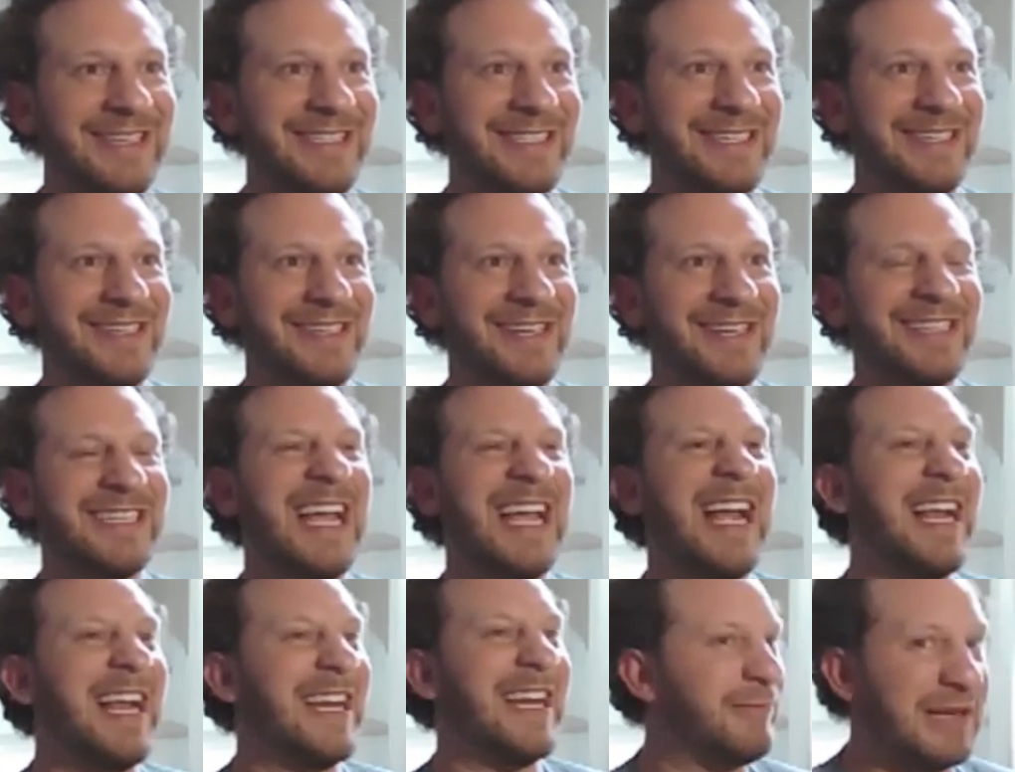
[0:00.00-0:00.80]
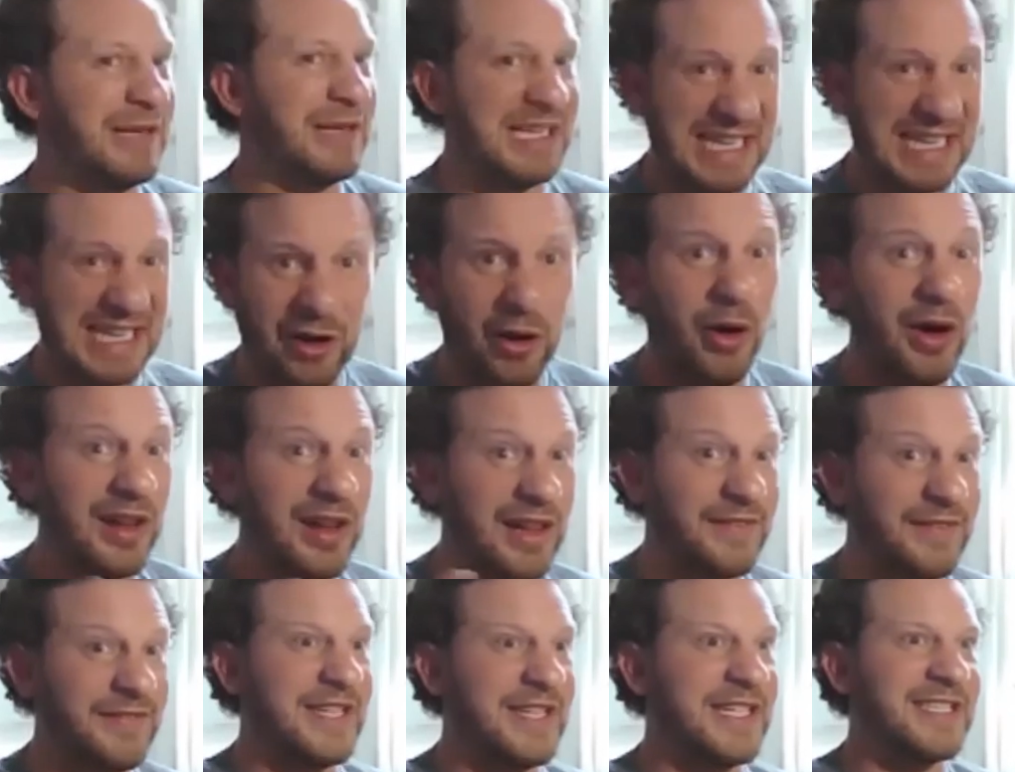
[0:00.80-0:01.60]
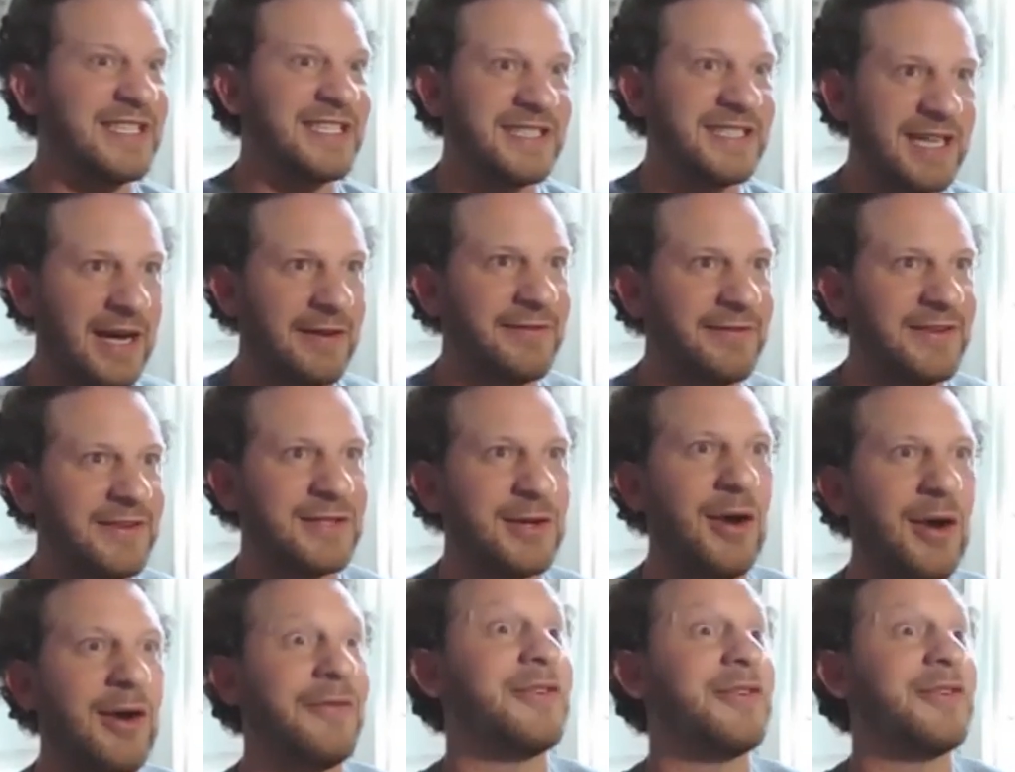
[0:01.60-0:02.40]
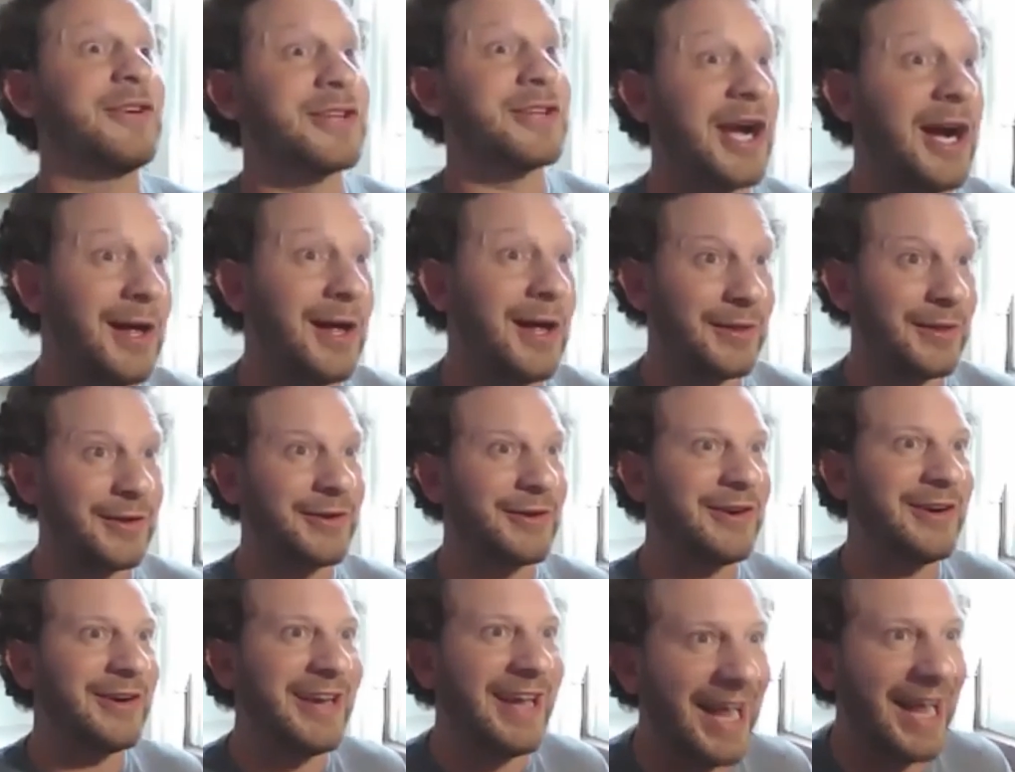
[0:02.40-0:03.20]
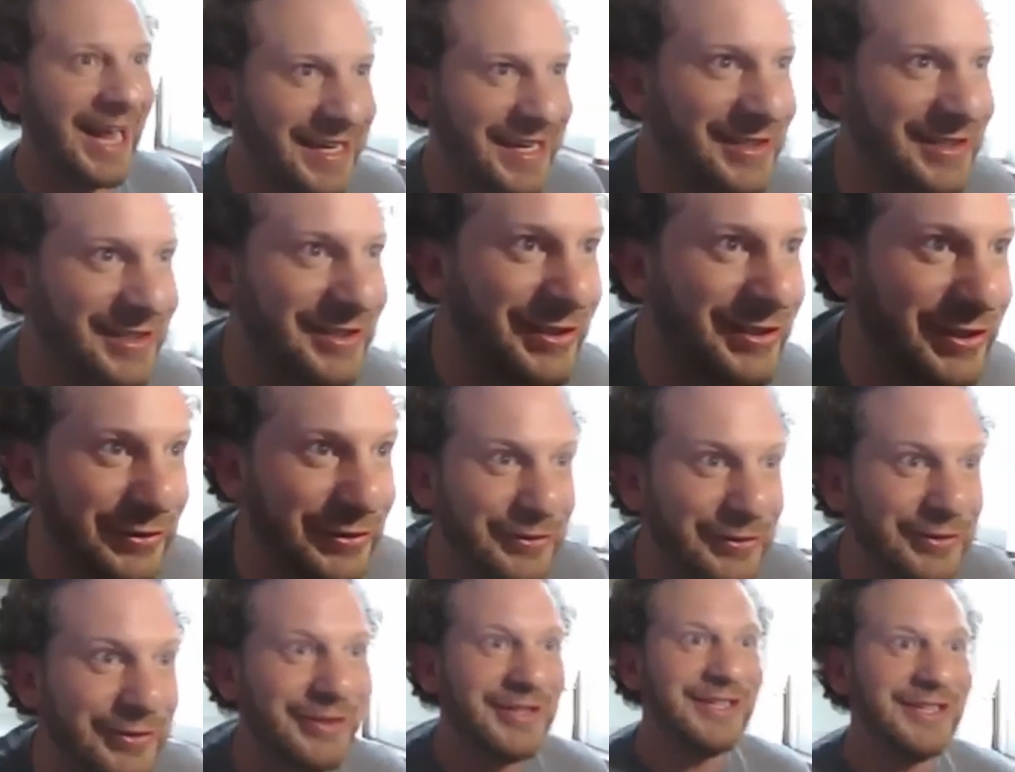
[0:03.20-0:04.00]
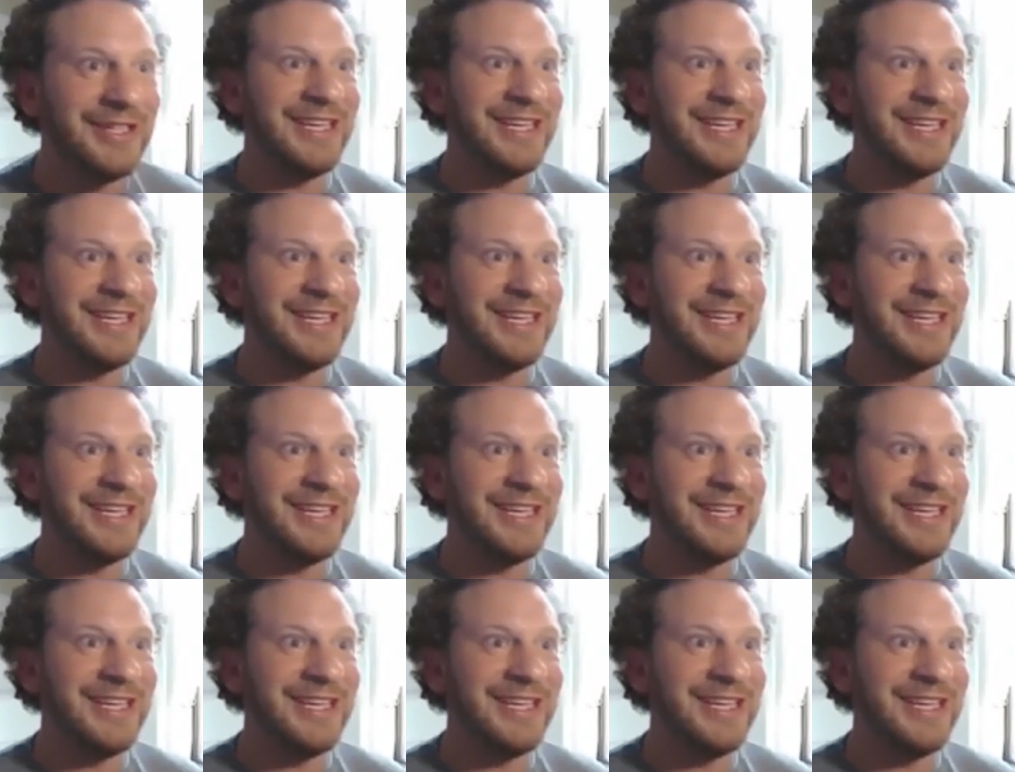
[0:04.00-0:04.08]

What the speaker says: again, with all of this stuff, it's all for color and to